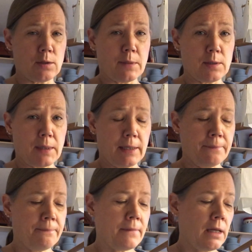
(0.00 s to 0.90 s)
so much money.
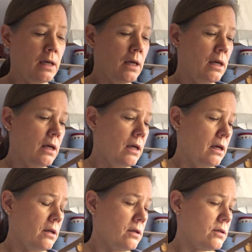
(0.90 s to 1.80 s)

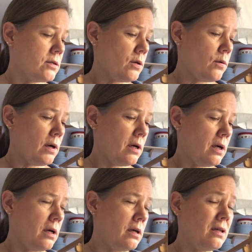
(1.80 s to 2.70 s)
So
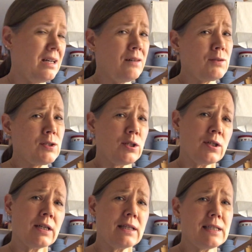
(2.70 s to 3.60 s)
I was
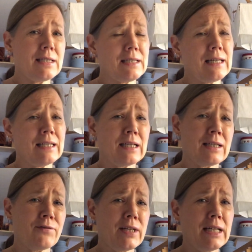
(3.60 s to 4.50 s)
looking at this, and I
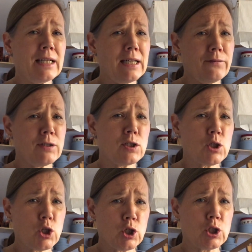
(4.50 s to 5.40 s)
really love this
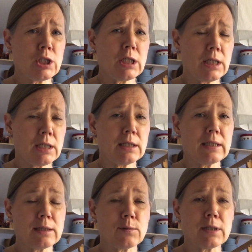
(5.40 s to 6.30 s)
skirt
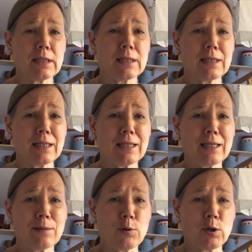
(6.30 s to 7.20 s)
that was
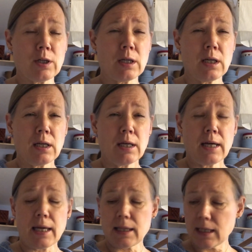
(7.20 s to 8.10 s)
in the book.
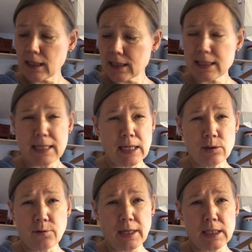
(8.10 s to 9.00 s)
I think it is
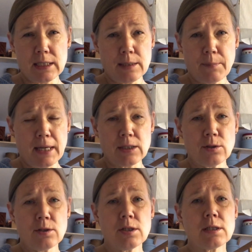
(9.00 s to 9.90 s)
10 or 8
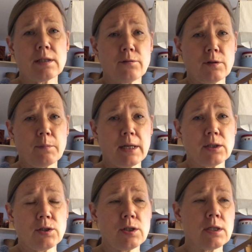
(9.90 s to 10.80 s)
patterns, different
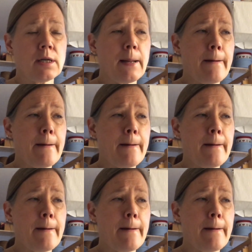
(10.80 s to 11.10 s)
patterns.